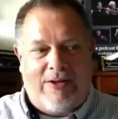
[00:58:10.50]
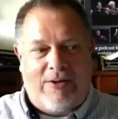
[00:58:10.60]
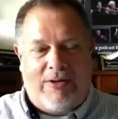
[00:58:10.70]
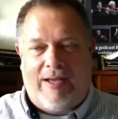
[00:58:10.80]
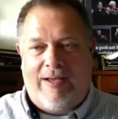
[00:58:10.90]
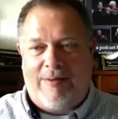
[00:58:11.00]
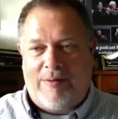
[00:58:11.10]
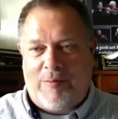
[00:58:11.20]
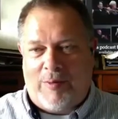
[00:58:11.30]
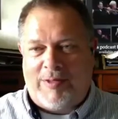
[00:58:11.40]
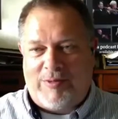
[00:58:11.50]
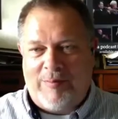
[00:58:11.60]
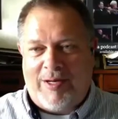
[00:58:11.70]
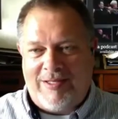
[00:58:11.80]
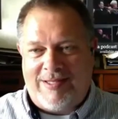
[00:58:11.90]
okay, I want my
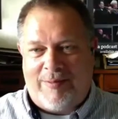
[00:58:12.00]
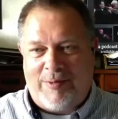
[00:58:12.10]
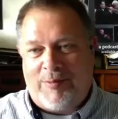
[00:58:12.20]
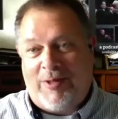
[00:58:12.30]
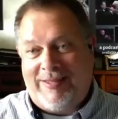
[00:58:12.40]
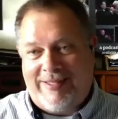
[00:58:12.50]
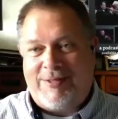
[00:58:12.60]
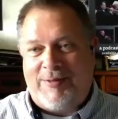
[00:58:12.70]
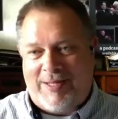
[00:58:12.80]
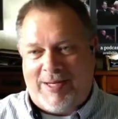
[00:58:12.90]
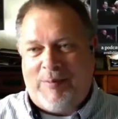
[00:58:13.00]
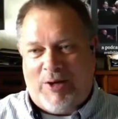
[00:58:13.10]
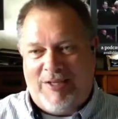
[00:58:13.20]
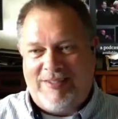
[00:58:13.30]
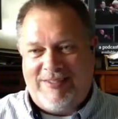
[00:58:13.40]
trumpet ensemble to play this. So then I
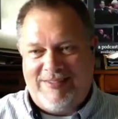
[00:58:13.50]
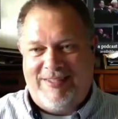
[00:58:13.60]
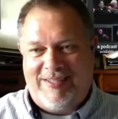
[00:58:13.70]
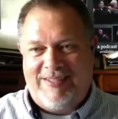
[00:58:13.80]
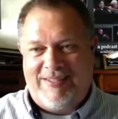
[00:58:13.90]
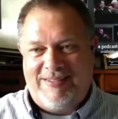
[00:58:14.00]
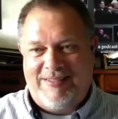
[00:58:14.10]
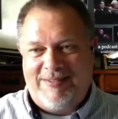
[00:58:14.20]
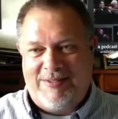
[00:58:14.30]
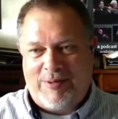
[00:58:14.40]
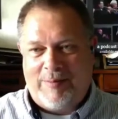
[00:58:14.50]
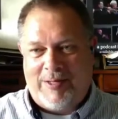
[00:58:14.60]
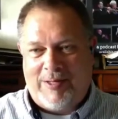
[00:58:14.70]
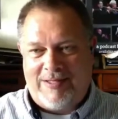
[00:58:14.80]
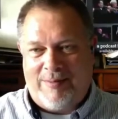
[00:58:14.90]
bought the trumpet
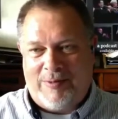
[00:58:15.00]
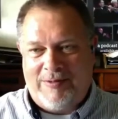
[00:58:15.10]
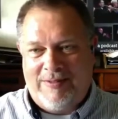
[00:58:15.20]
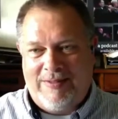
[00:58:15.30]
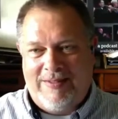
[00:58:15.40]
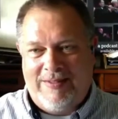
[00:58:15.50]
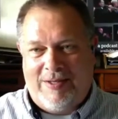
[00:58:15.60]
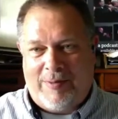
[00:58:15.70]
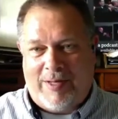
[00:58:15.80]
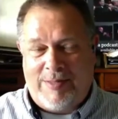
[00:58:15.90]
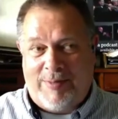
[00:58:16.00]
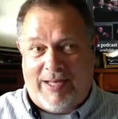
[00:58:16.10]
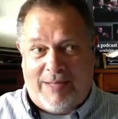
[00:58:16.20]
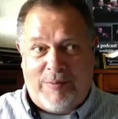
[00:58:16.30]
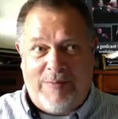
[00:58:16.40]
ensemble arrangement,
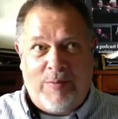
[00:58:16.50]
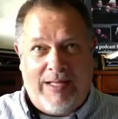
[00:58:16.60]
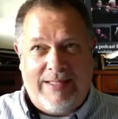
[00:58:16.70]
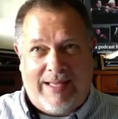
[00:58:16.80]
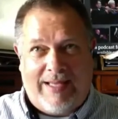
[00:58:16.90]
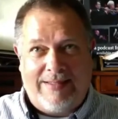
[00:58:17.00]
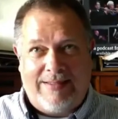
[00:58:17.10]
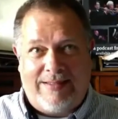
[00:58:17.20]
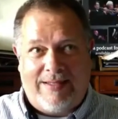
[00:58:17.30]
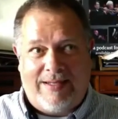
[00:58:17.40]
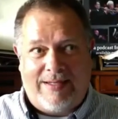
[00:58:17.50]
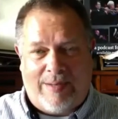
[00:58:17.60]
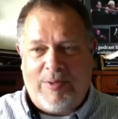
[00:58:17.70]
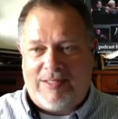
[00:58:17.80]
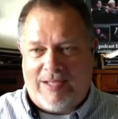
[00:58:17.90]
and we played that a
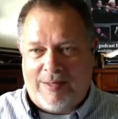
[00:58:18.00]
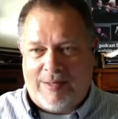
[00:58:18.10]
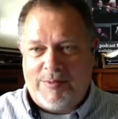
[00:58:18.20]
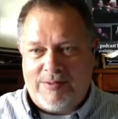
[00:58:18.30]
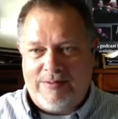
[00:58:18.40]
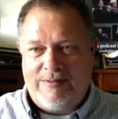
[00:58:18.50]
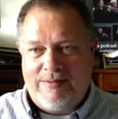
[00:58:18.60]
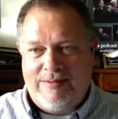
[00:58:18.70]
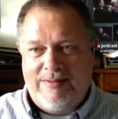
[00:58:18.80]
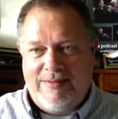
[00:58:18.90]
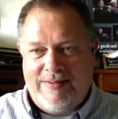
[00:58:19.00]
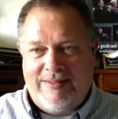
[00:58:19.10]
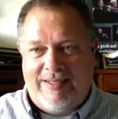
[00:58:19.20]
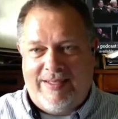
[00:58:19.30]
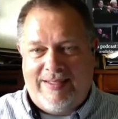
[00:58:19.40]
couple of times.
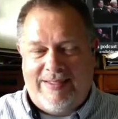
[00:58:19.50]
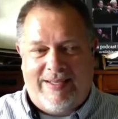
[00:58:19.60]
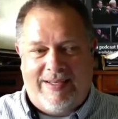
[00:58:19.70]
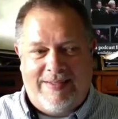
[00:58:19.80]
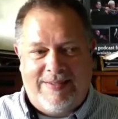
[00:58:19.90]
And